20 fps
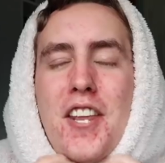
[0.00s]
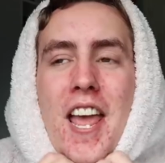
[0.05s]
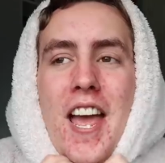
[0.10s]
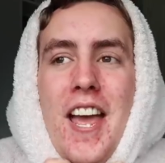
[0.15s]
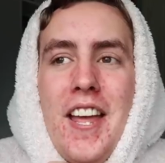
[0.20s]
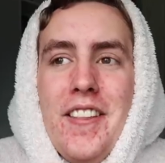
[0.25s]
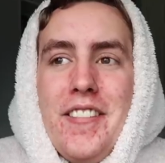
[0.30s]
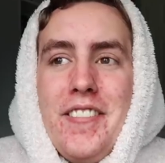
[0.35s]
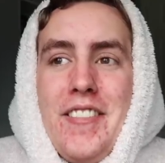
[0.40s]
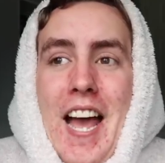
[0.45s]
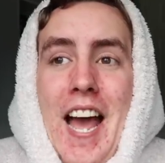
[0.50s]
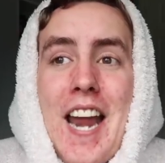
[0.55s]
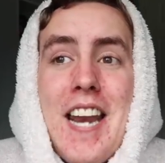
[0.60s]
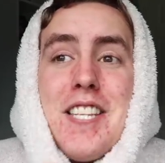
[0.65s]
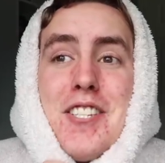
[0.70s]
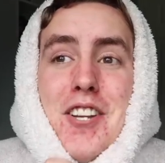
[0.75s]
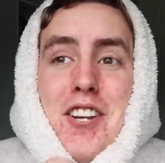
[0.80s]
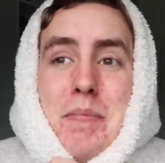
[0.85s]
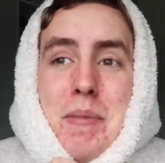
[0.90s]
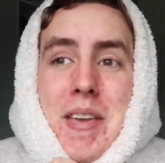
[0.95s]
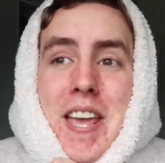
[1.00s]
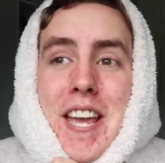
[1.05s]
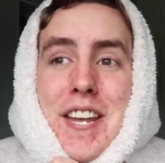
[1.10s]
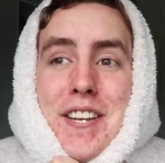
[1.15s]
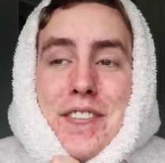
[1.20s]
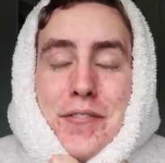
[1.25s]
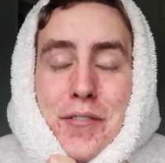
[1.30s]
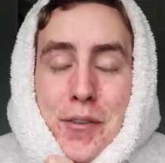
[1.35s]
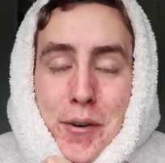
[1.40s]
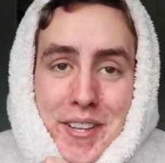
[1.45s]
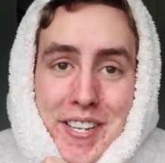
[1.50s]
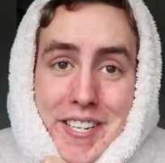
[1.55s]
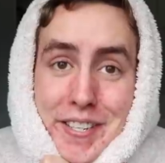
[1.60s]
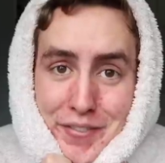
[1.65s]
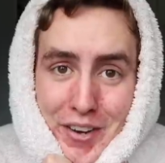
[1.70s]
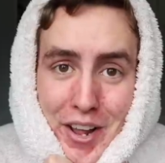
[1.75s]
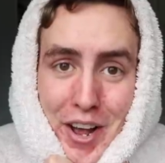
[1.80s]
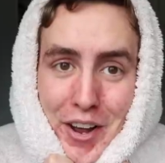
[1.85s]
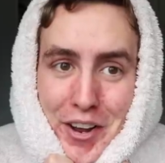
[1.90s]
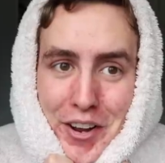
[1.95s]
yeah, that is going to be it for this
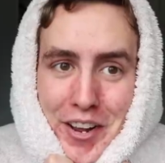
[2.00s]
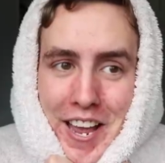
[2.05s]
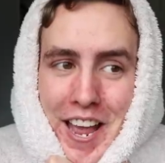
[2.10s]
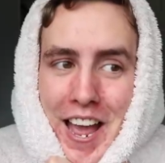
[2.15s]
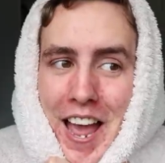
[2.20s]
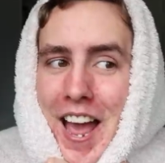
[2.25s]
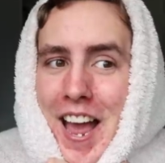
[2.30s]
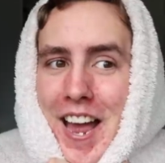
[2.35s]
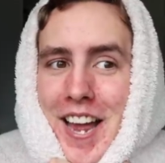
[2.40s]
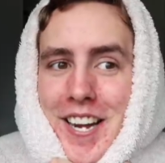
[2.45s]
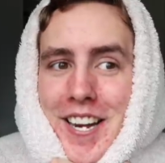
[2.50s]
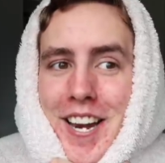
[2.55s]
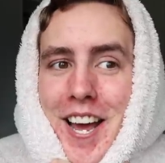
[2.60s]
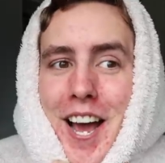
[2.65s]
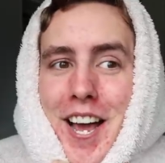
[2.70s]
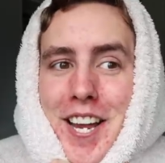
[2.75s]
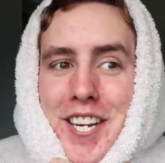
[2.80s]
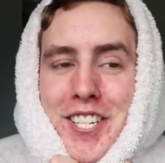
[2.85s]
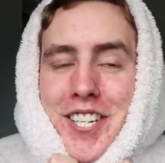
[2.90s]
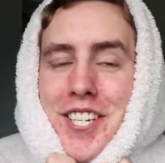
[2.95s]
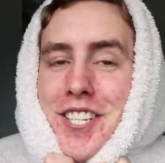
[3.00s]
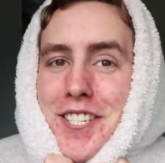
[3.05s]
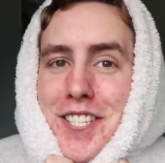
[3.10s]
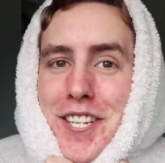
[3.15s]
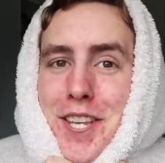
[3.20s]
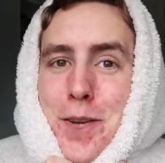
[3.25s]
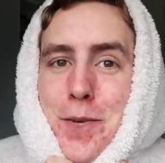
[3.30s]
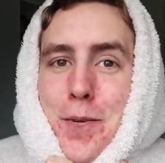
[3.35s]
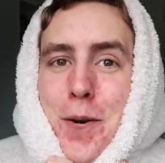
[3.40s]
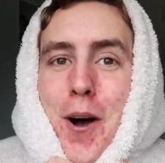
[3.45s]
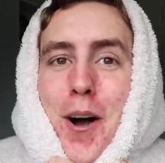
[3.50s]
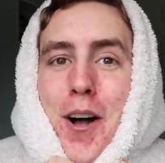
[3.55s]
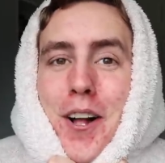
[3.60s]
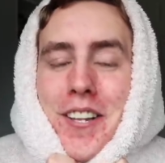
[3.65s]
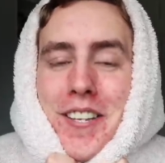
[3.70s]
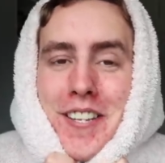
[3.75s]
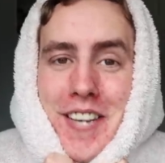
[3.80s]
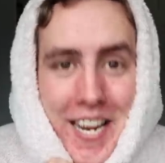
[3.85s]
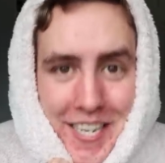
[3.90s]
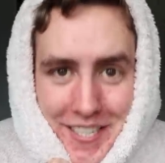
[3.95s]
vlog, and I shall see you
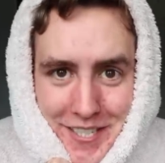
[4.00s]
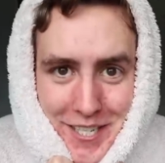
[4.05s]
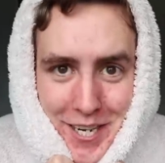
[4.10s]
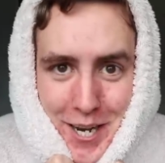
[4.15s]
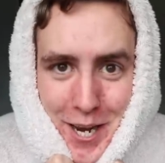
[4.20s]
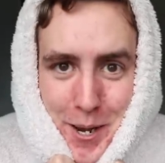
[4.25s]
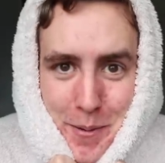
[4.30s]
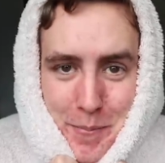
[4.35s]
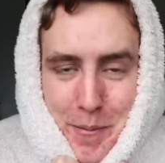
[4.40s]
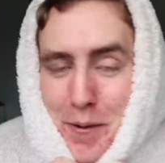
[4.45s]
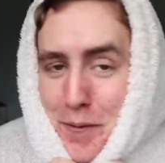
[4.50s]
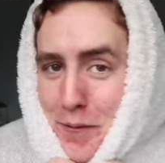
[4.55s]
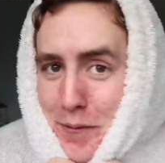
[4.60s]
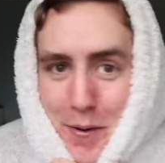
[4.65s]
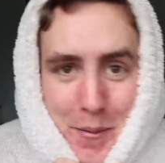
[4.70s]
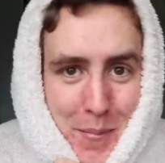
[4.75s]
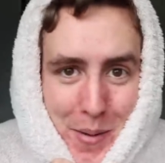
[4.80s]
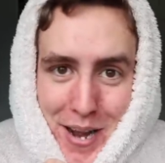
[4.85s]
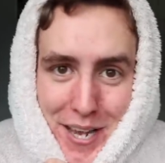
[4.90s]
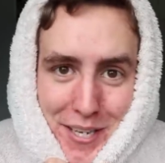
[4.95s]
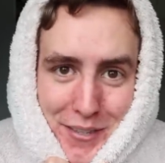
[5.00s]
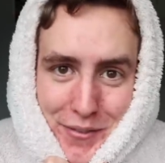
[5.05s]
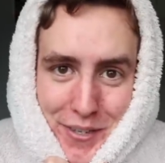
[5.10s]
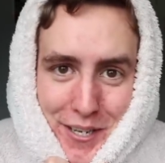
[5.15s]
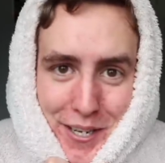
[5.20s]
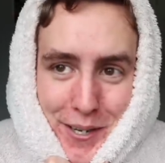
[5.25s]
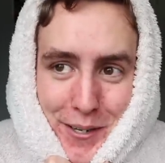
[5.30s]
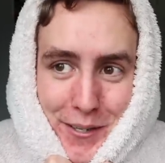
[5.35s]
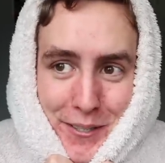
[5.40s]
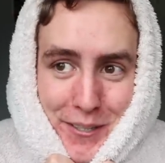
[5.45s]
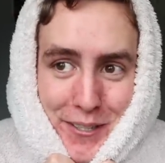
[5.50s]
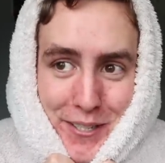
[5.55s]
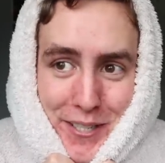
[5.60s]
all next time for my next video.